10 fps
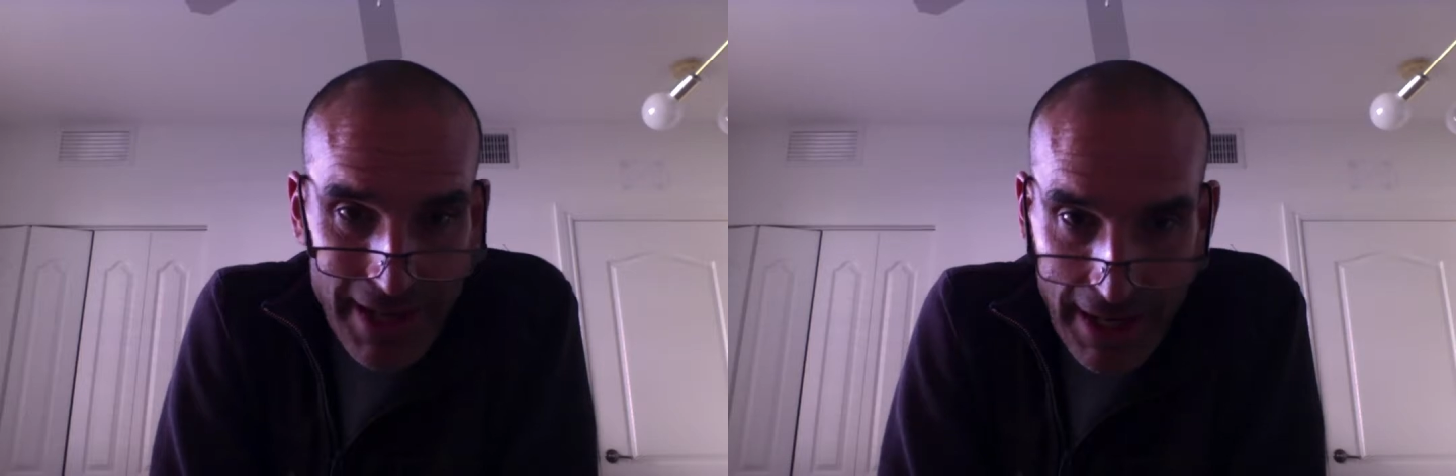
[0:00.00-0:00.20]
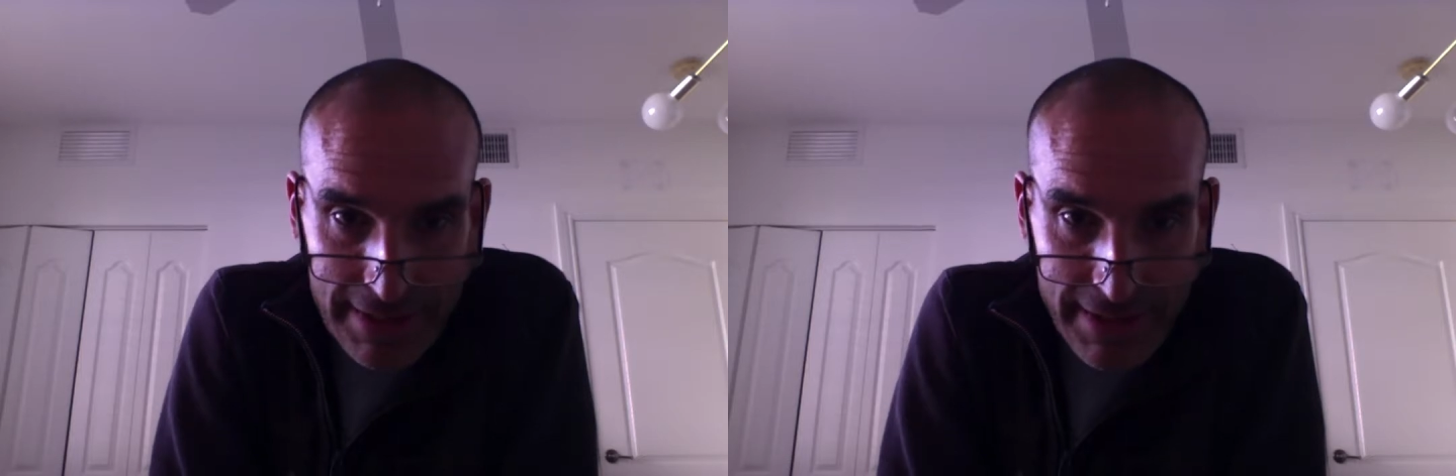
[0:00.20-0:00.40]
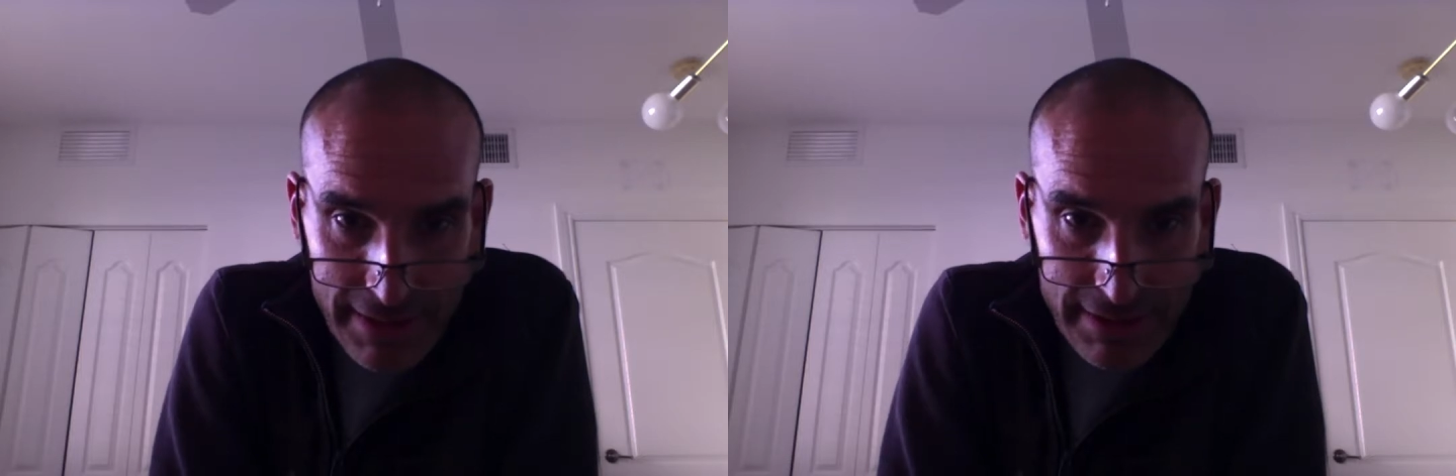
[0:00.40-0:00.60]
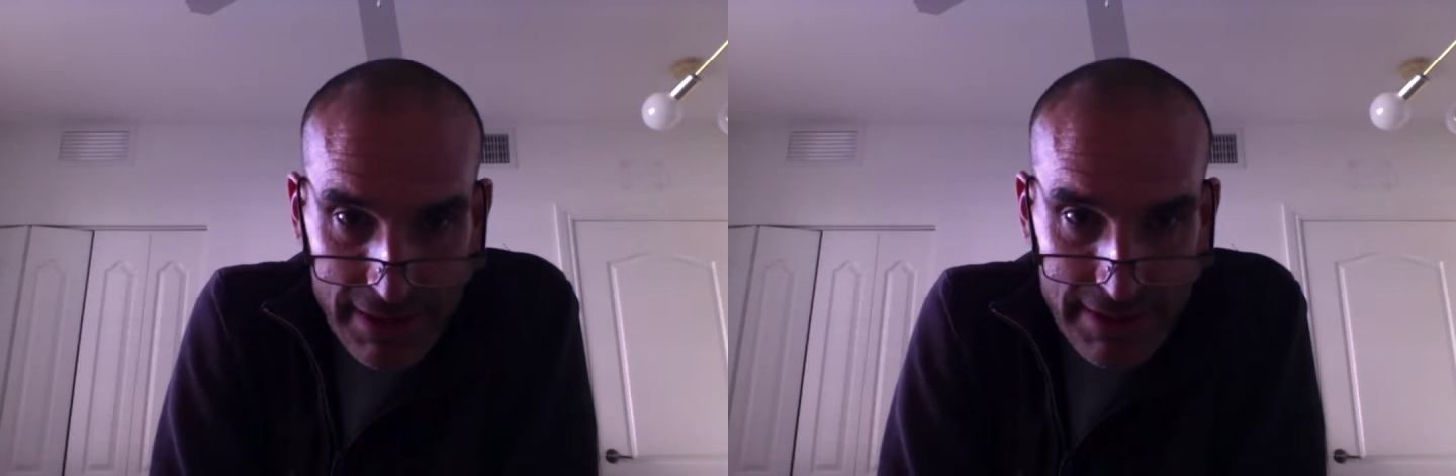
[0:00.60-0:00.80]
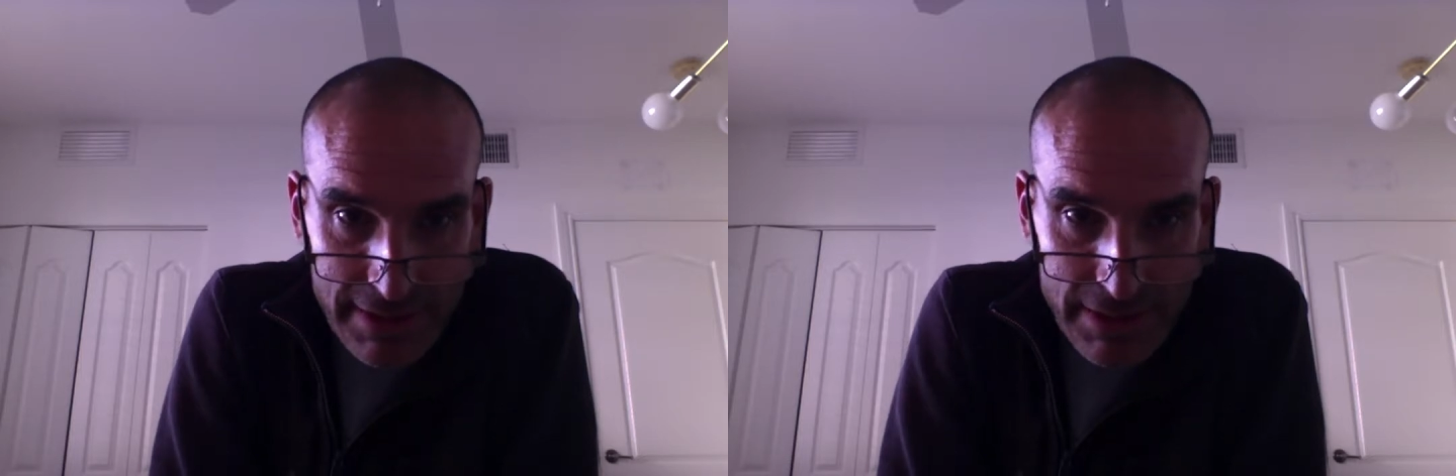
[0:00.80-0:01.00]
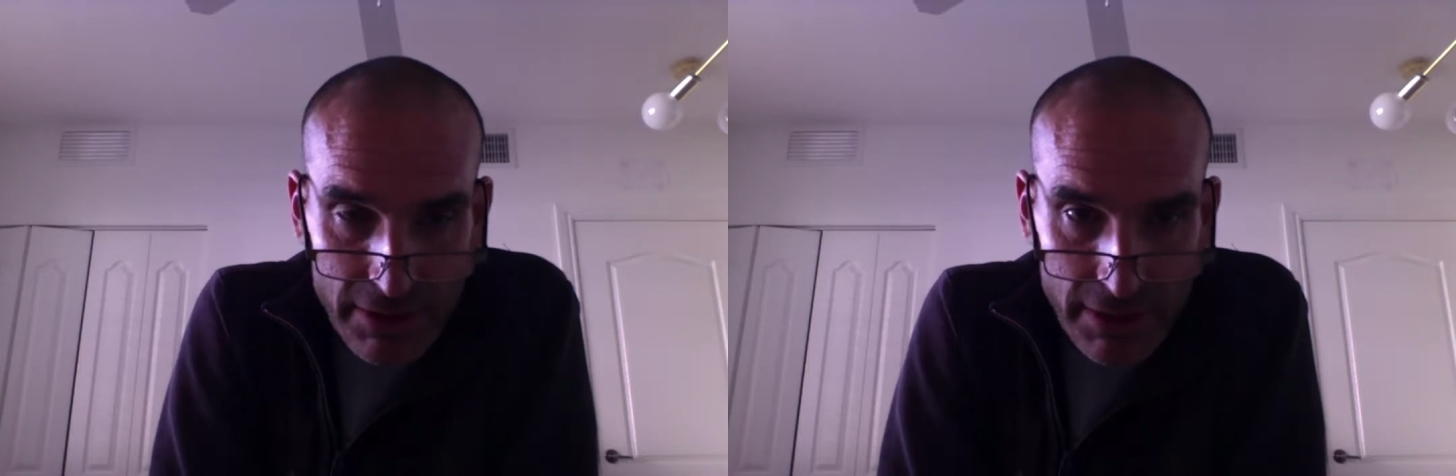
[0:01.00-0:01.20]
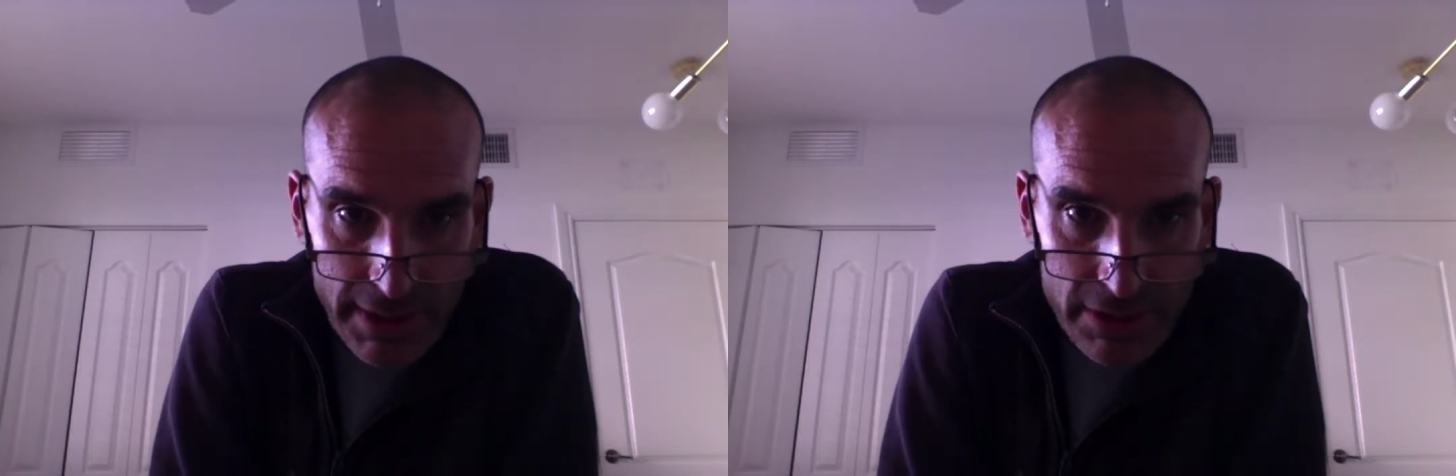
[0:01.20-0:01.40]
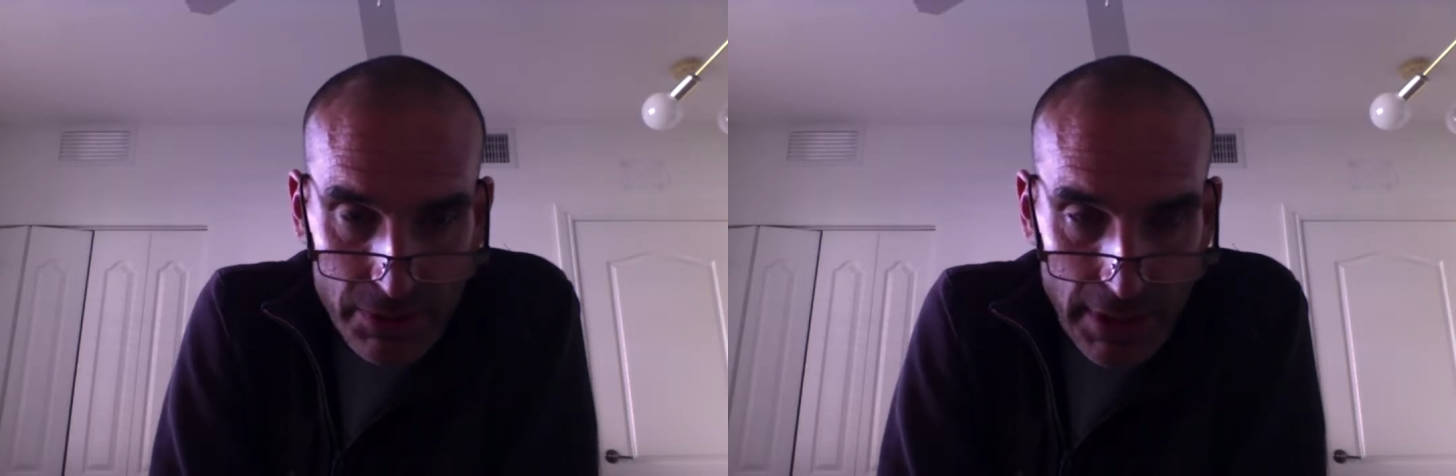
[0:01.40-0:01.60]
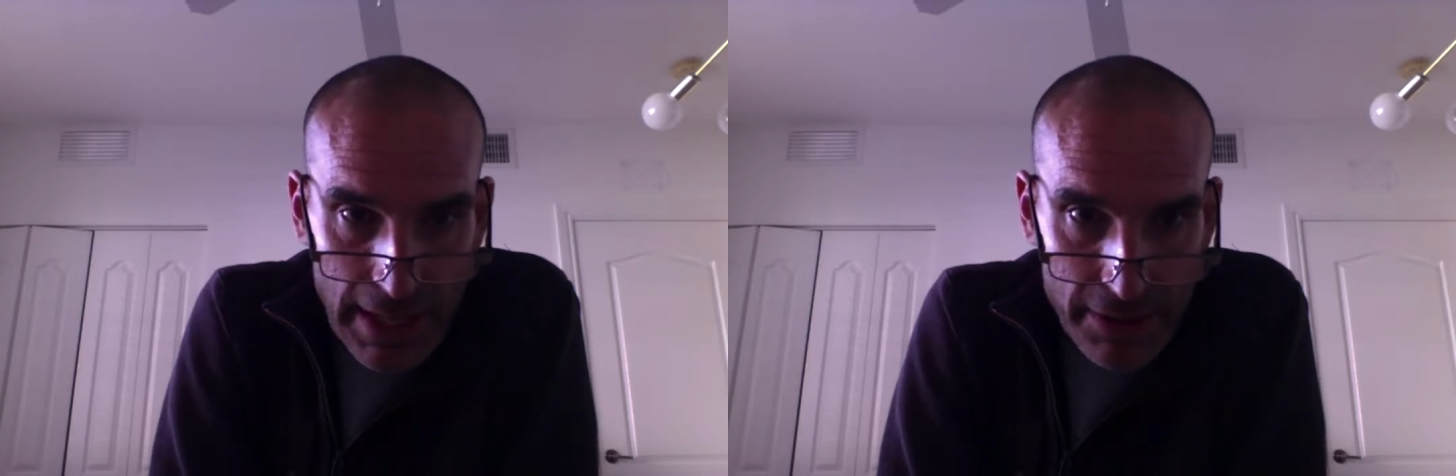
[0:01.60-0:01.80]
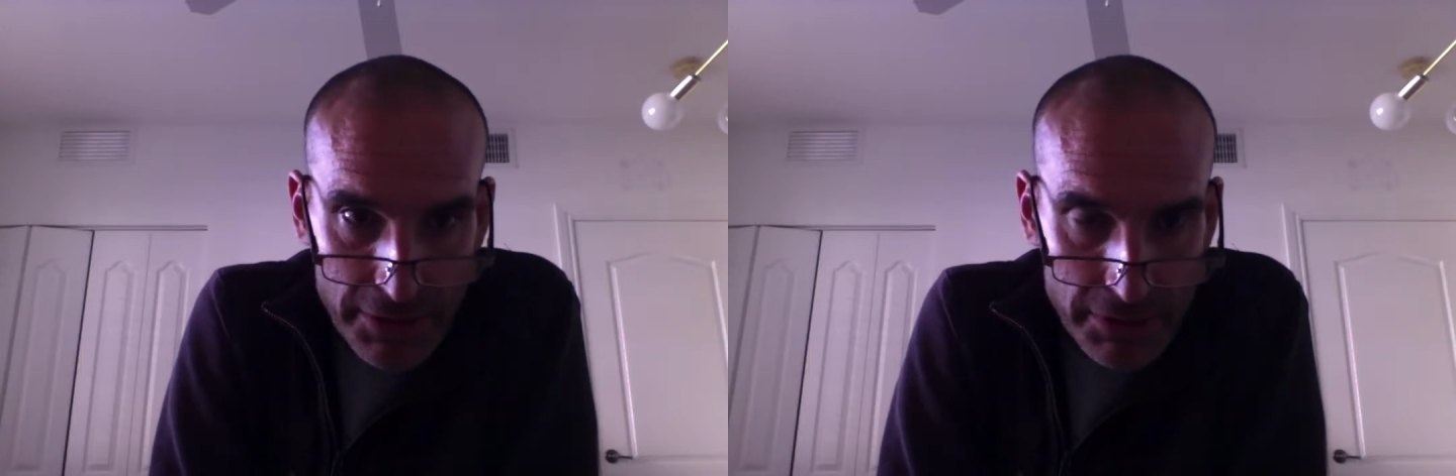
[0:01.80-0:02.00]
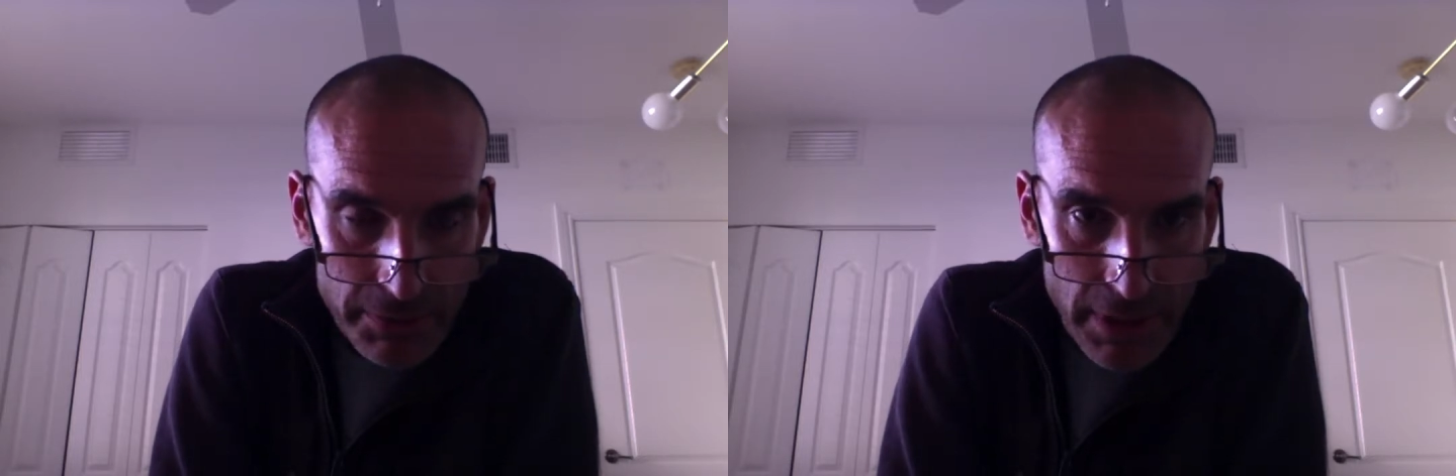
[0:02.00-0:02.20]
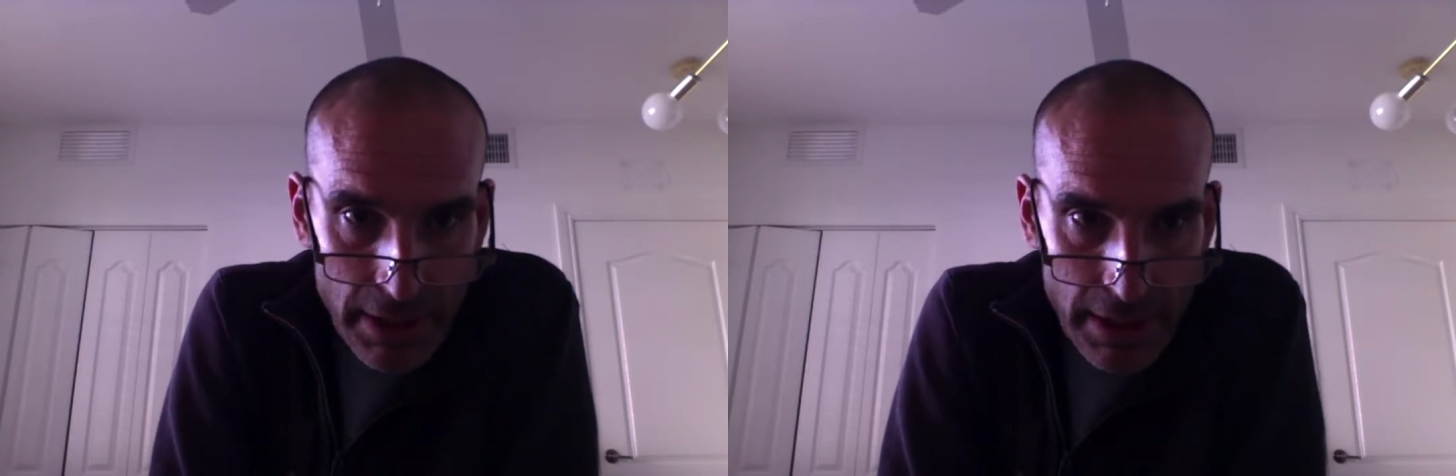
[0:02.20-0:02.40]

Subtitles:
content necessarily, to allow you